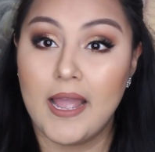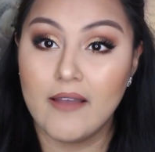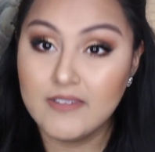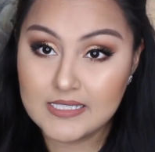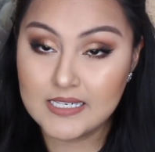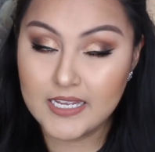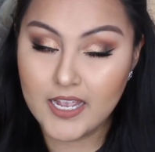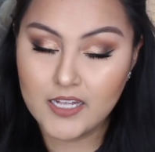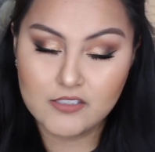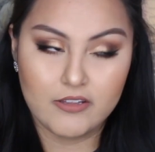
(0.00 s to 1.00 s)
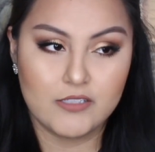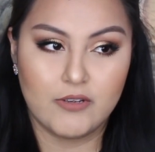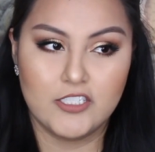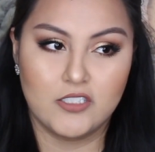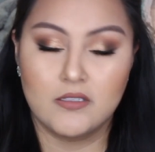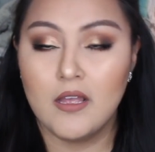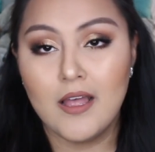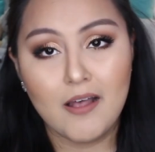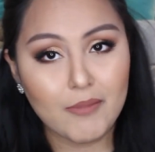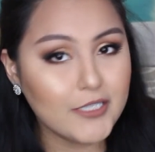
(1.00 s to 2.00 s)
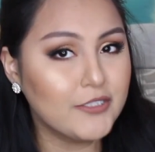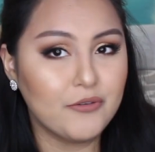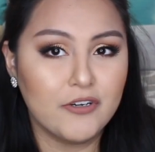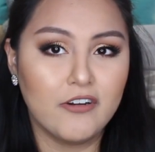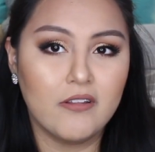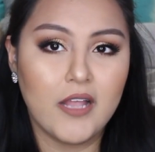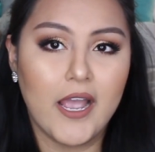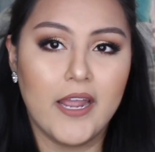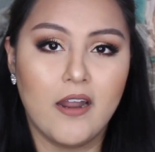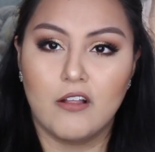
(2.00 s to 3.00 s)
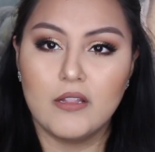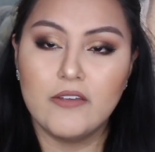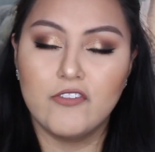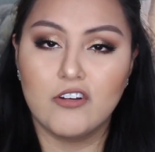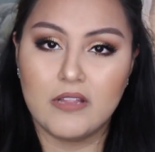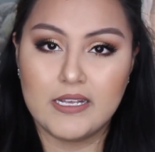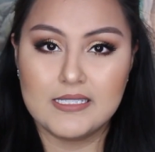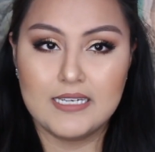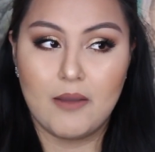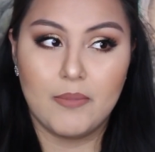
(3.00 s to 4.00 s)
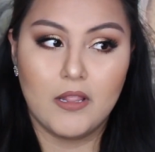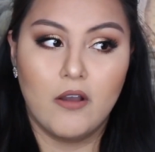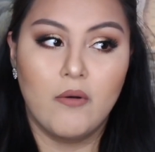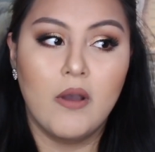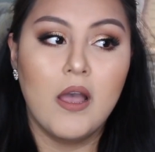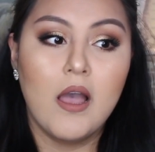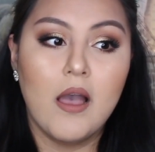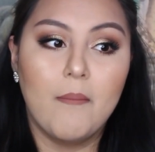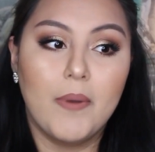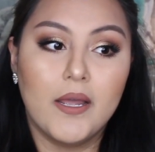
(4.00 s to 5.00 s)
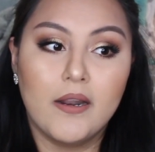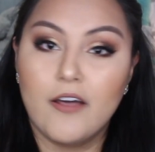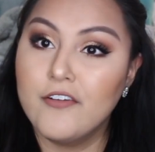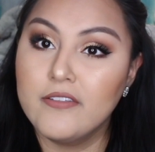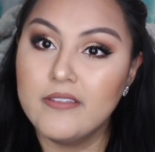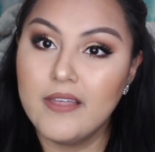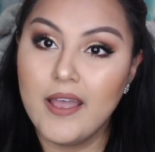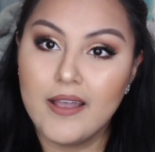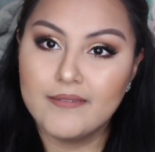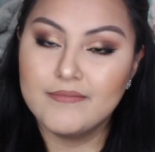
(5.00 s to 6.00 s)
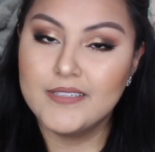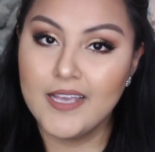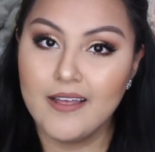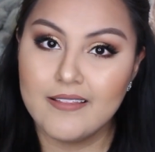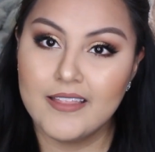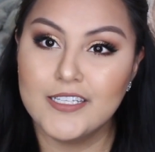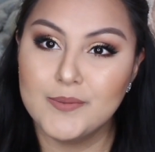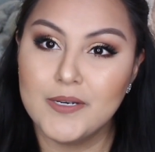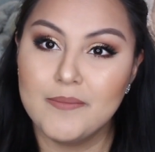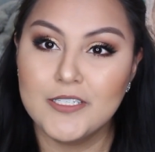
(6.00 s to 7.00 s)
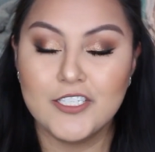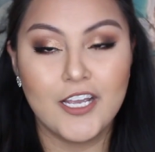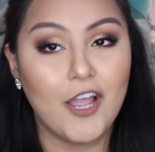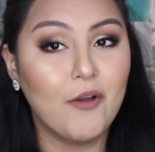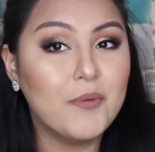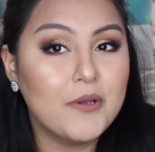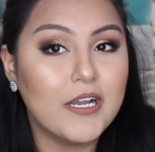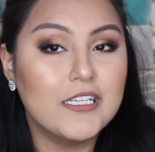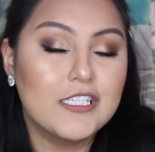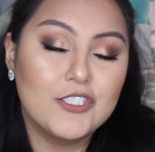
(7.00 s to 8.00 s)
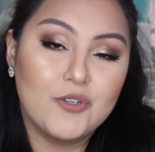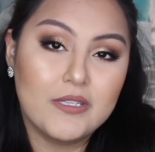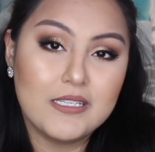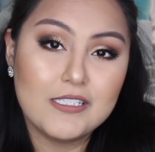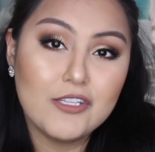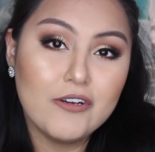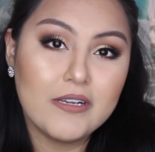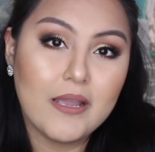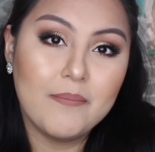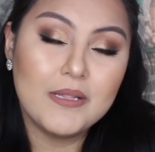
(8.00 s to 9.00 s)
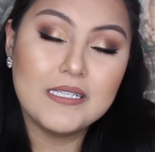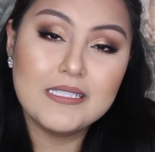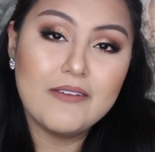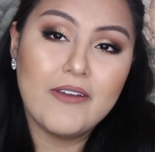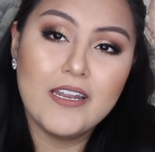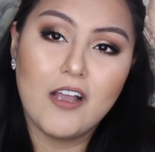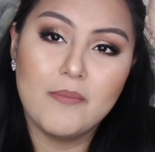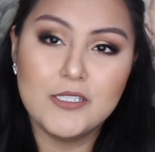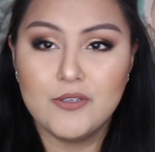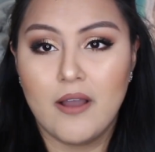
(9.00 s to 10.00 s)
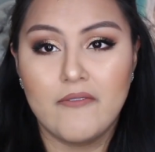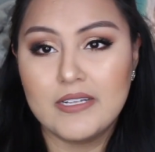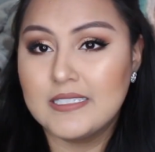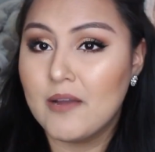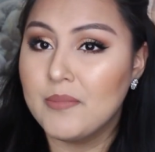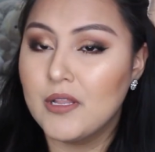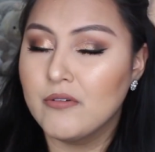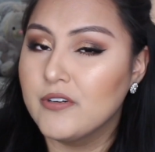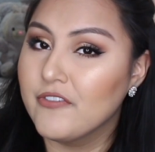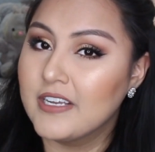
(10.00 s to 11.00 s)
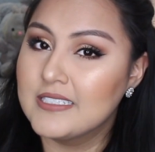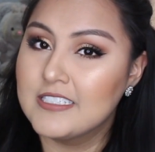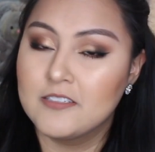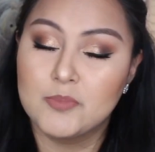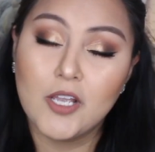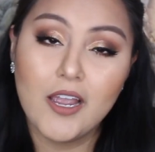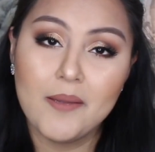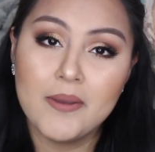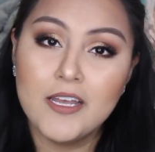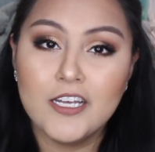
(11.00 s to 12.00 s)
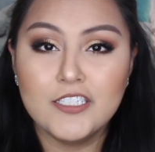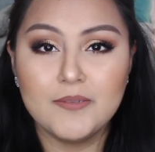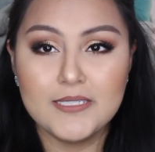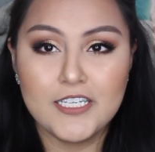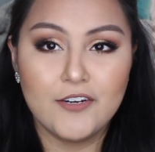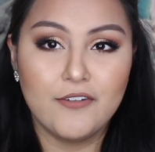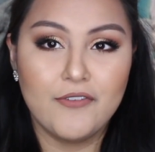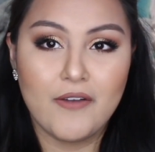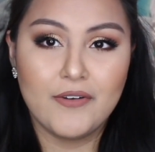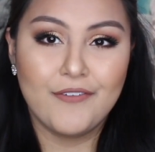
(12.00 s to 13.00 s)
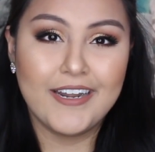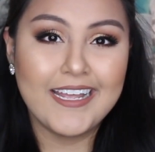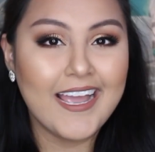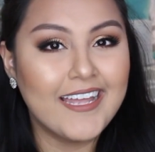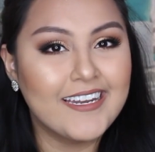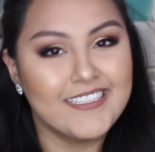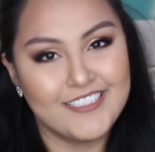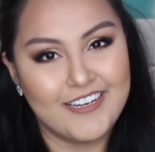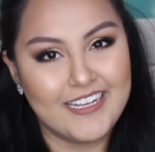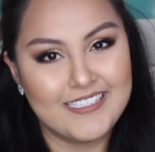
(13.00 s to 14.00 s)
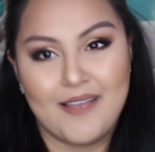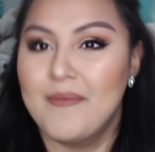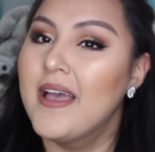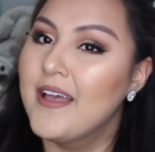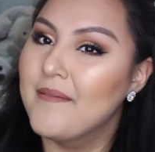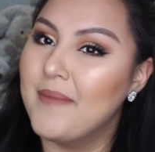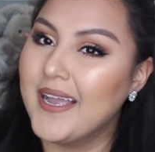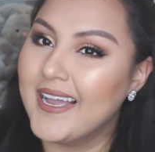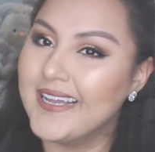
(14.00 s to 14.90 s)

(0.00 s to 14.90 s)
I haven't seen it yet, so that's why I just placed an order online. I'll leave their links down below. But other than that, yeah, that's pretty much it. I hope you guys enjoyed this look, and please leave any comments you have down below, and don't forget to subscribe to my channel if you haven't already, and until next time, bye